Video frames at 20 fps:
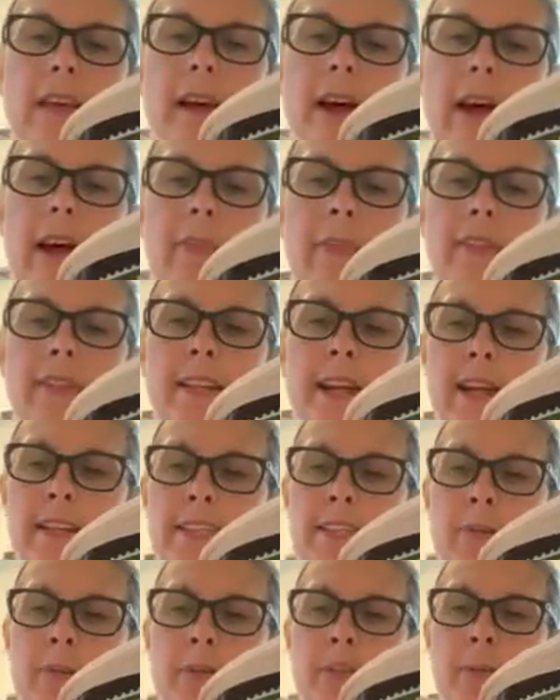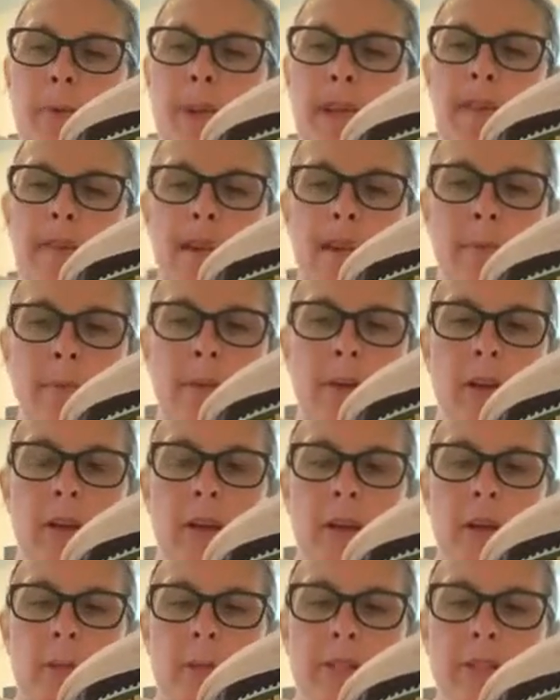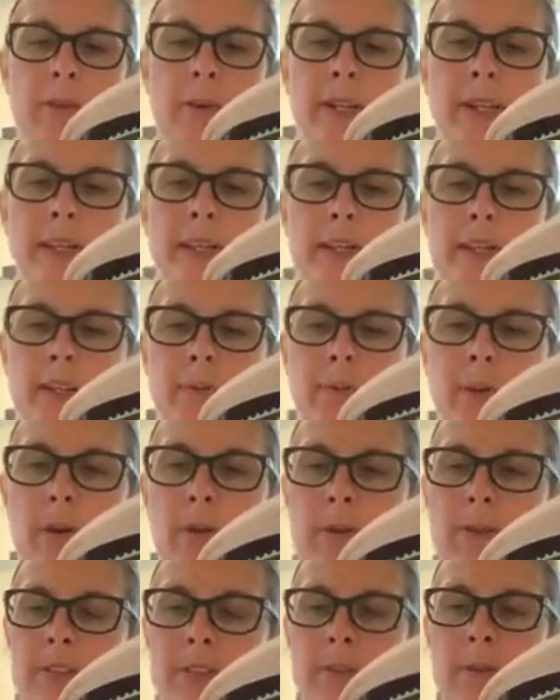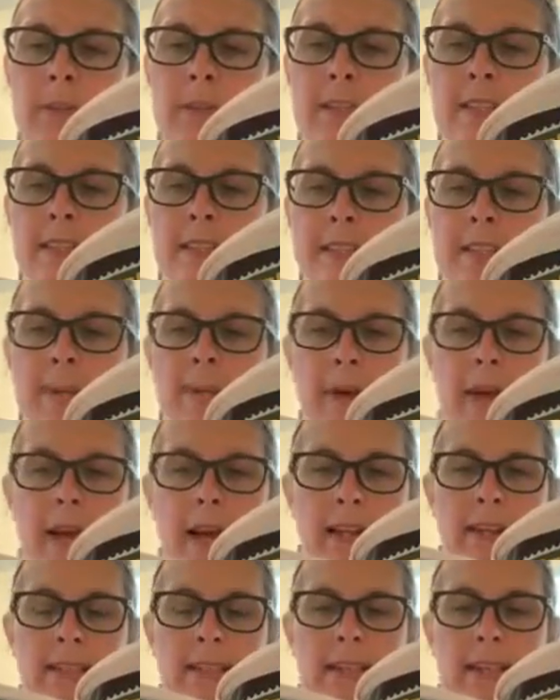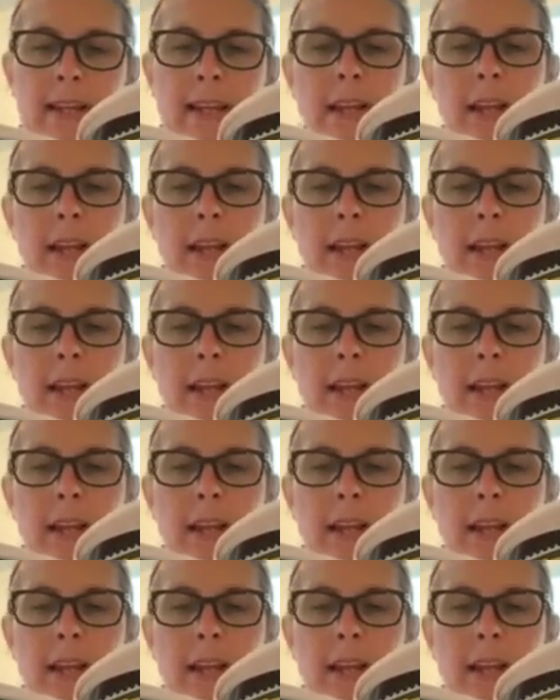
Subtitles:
On the desk between them was what they supposed to be a teapot,